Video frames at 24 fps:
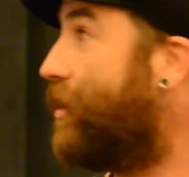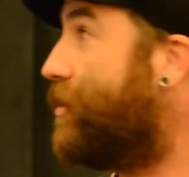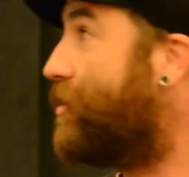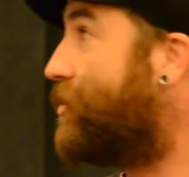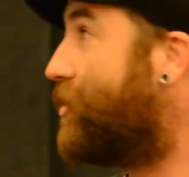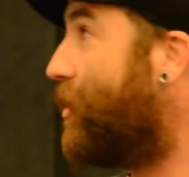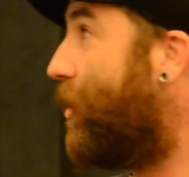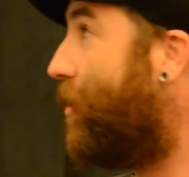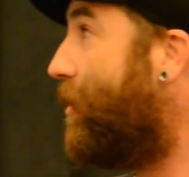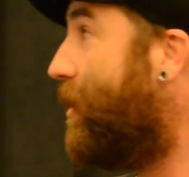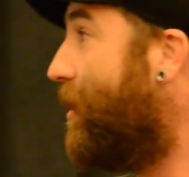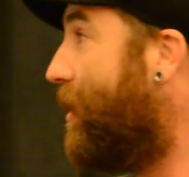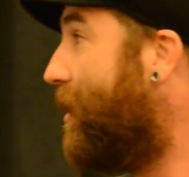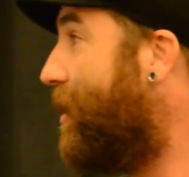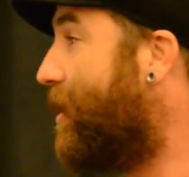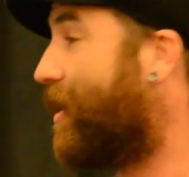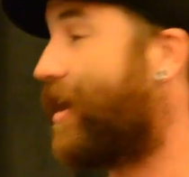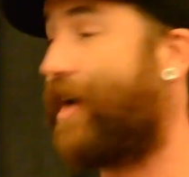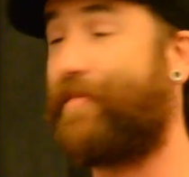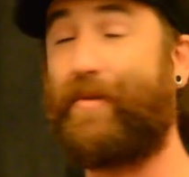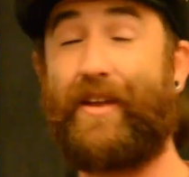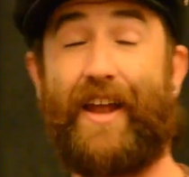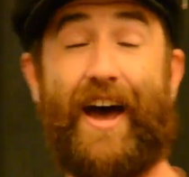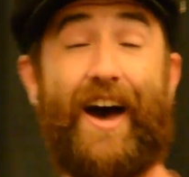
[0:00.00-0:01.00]
And so
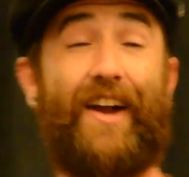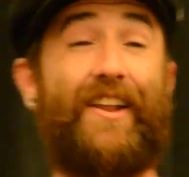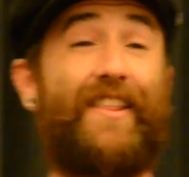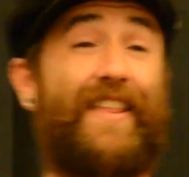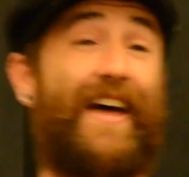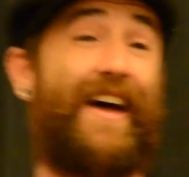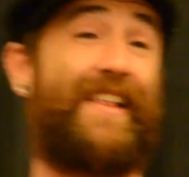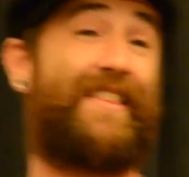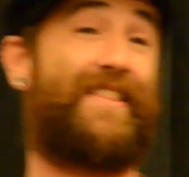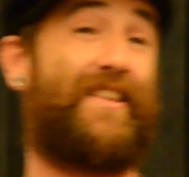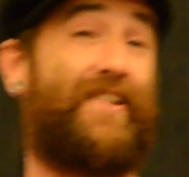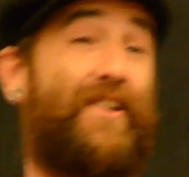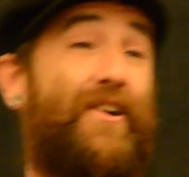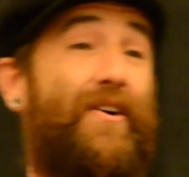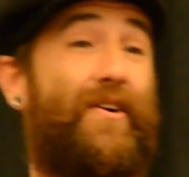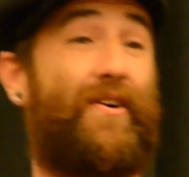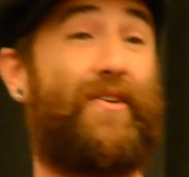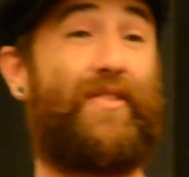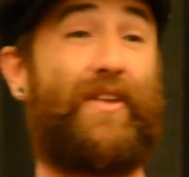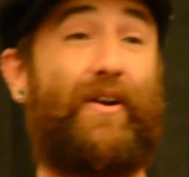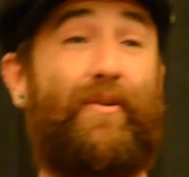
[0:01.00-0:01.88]
coming out of that, though,